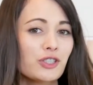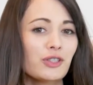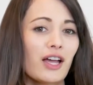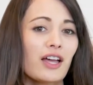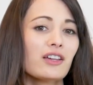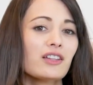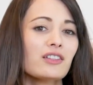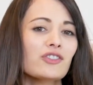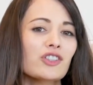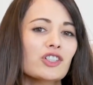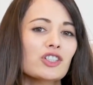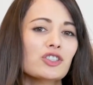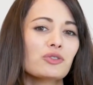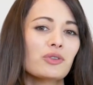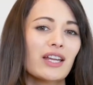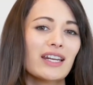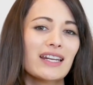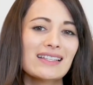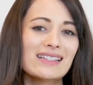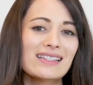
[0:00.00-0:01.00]
trial
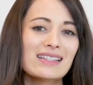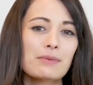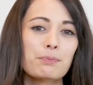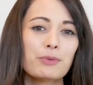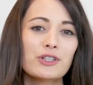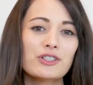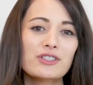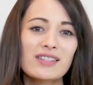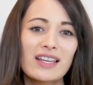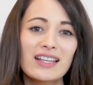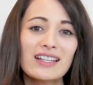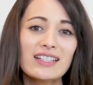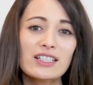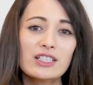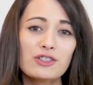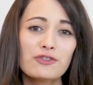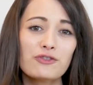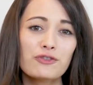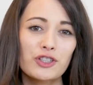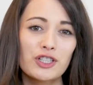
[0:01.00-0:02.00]
conversion rate is the
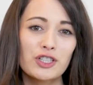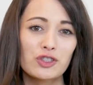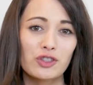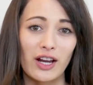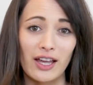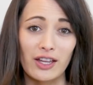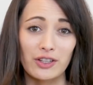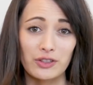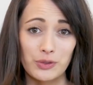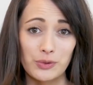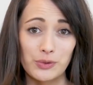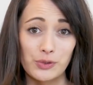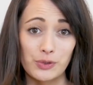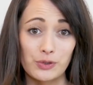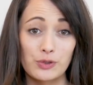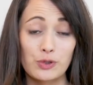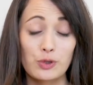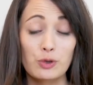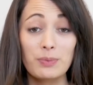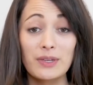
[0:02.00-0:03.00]
percentage of free trial
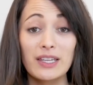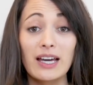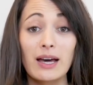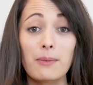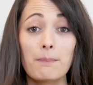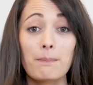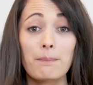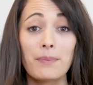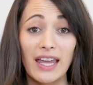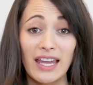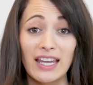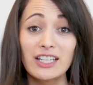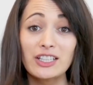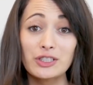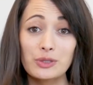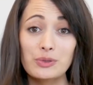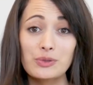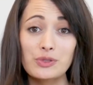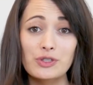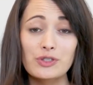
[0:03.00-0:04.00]
users who become paid
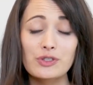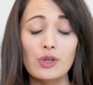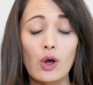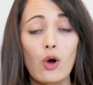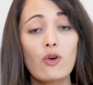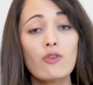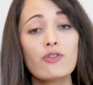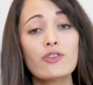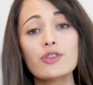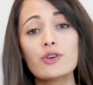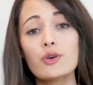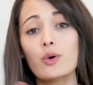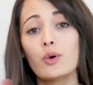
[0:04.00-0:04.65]
users over the